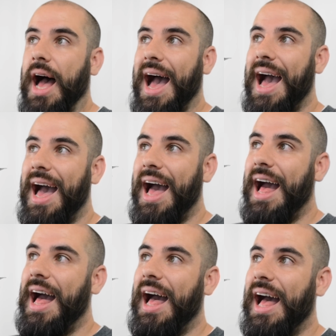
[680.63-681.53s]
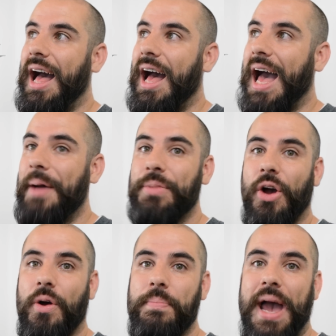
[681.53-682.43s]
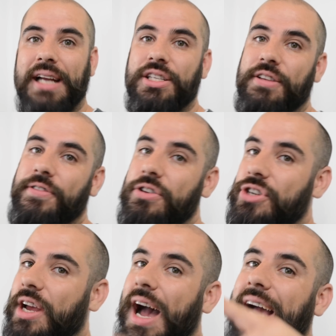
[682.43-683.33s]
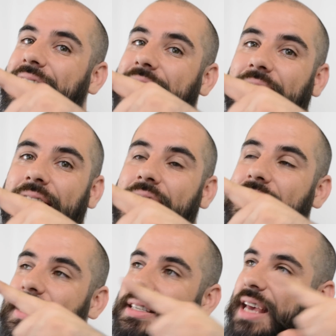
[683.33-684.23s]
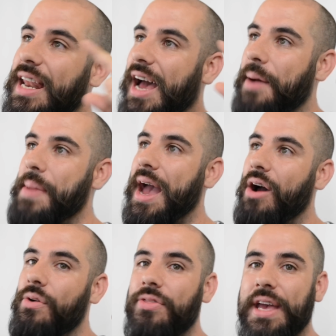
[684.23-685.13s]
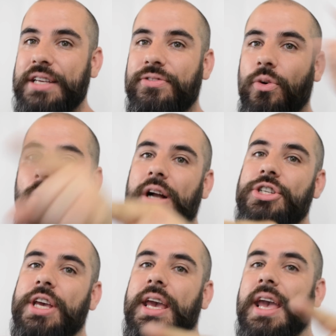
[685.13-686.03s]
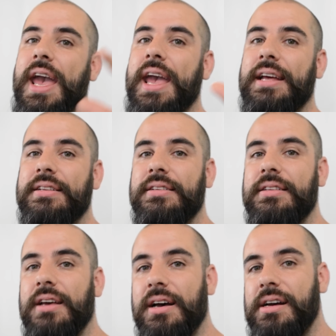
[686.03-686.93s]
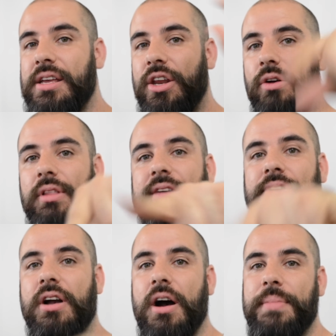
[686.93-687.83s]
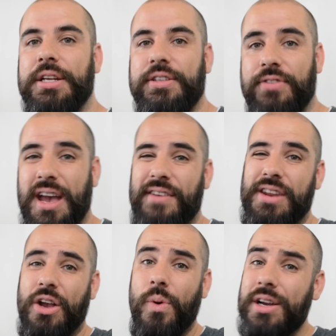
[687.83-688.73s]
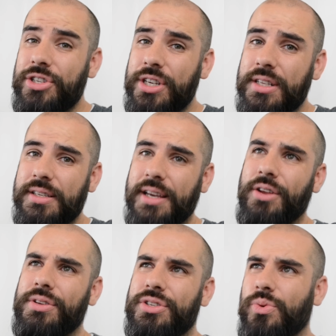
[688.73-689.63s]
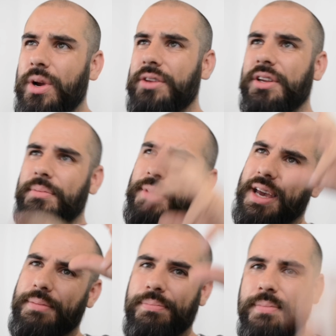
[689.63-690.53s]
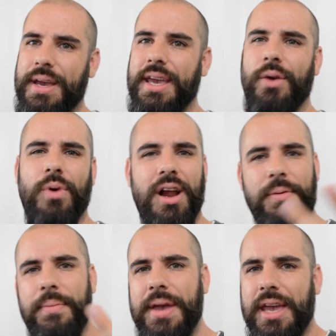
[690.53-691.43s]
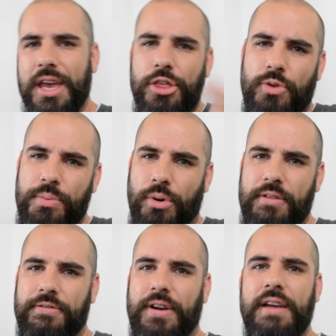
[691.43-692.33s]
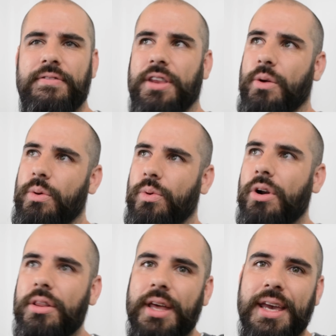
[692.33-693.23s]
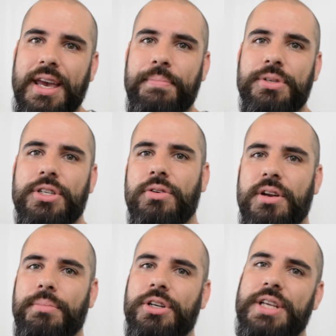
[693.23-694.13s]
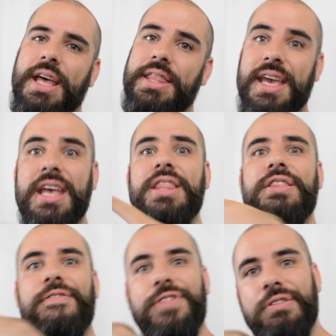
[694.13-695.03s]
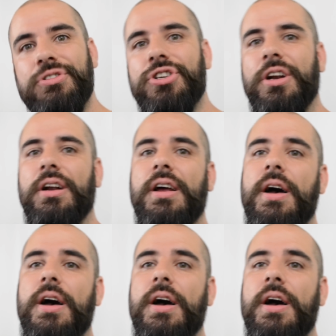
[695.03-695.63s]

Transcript: Uh, I'm going back to the future, guys. This is it. I'm out. Thanks for watching, and uh, you know, leave a comment if you have any questions. I know this is weird that I'm like making. Why am I making 3.5 video when we're on like episode number 10 in the future?